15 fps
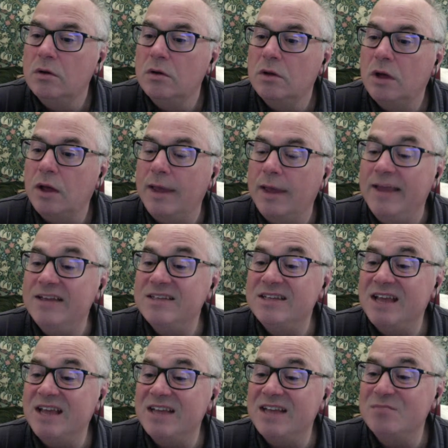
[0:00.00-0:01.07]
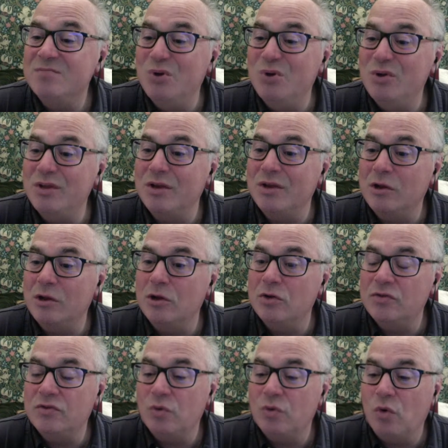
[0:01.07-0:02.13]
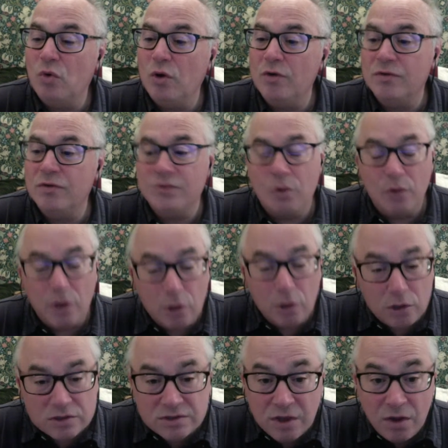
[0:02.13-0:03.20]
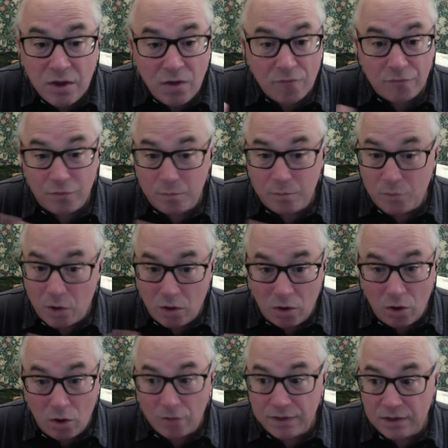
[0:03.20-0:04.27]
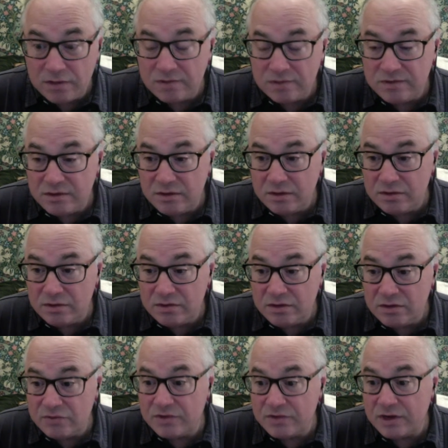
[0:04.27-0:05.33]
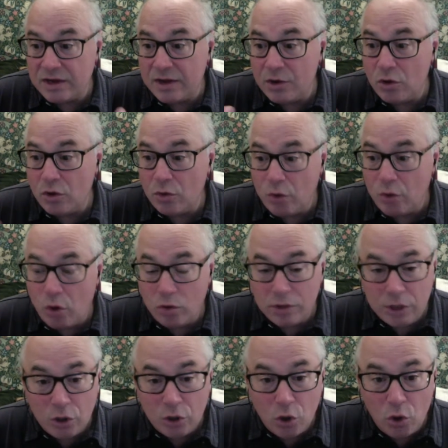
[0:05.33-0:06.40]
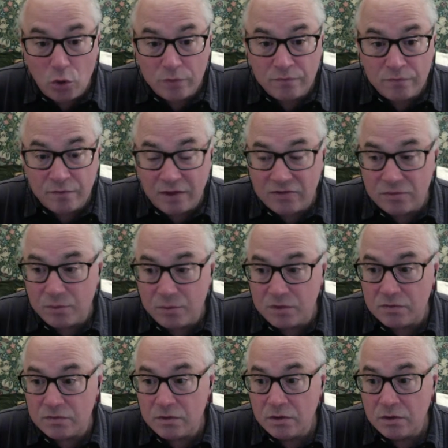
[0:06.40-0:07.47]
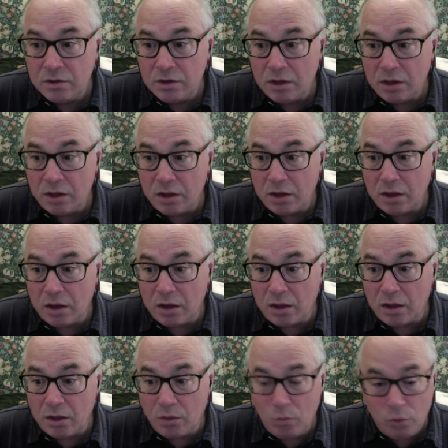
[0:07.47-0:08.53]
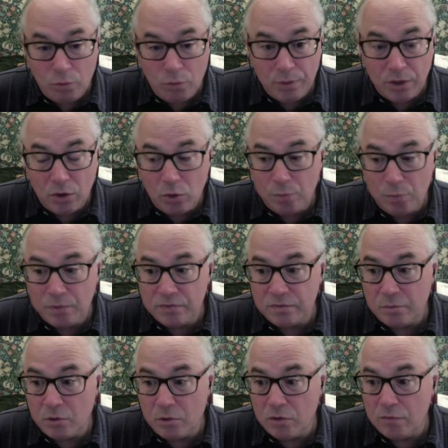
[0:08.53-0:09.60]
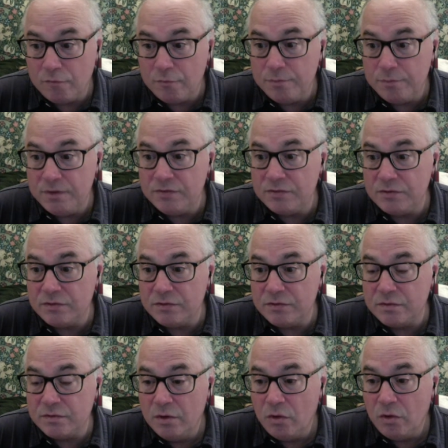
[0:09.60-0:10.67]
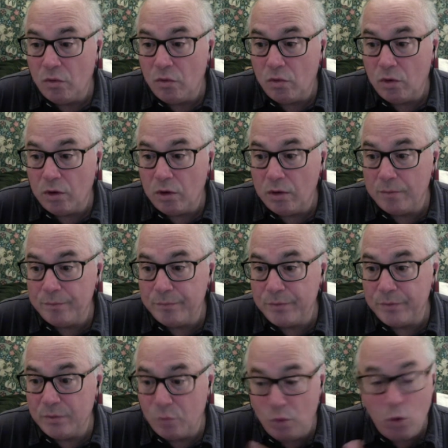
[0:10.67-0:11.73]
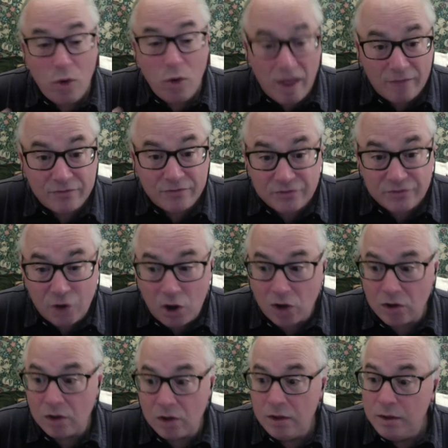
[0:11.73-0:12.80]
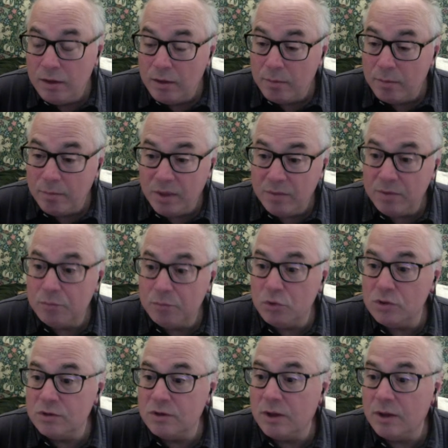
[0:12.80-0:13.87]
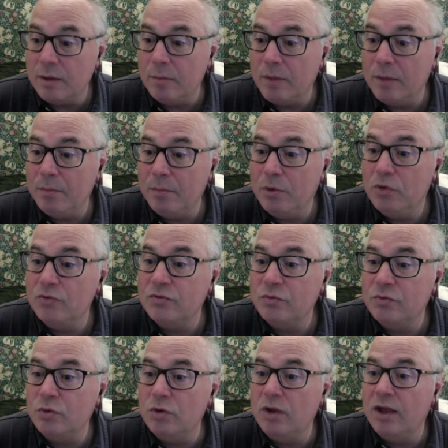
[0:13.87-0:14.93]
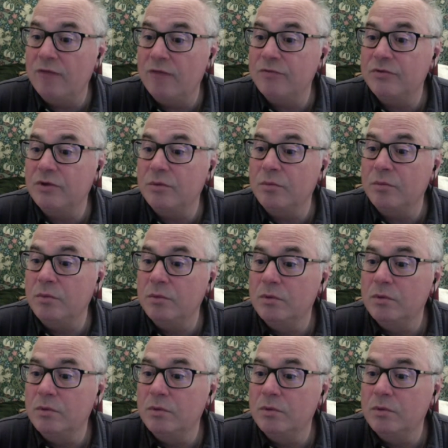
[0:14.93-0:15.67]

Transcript: Uh, ATS bullion closed to order. So it looks from all the other de dealers that I know, only gold investments uh, will be open tomorrow for business or will have stock. Maybe Bullion by, by Post will have some.